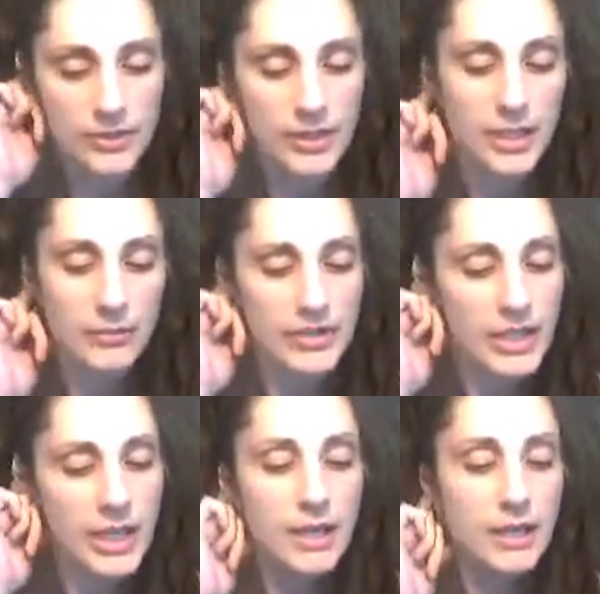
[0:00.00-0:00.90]
So that was
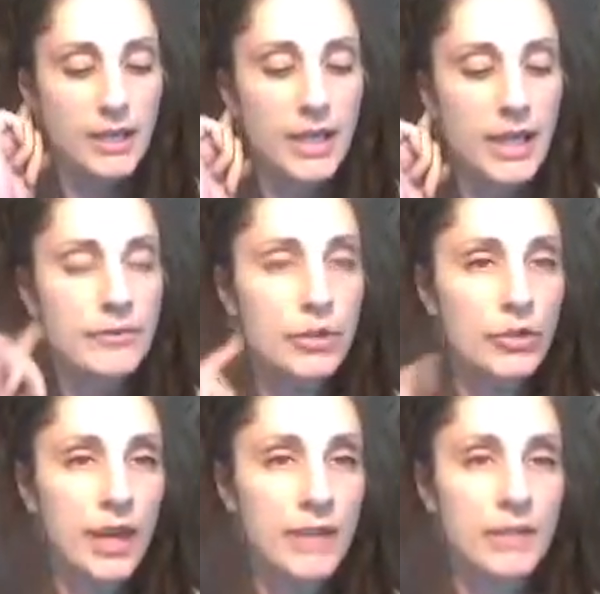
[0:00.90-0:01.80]
kind of a
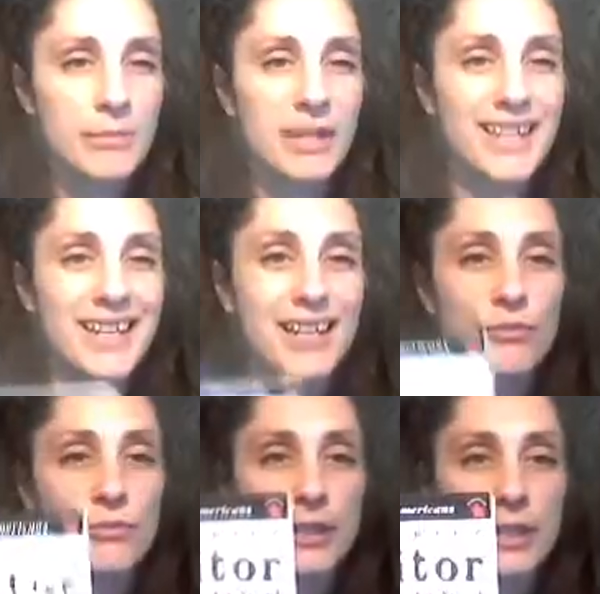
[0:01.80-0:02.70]
dry read, but I think
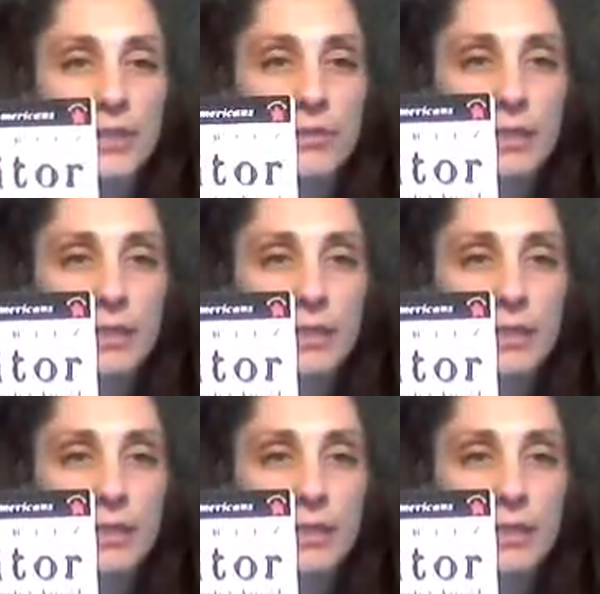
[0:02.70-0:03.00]
really,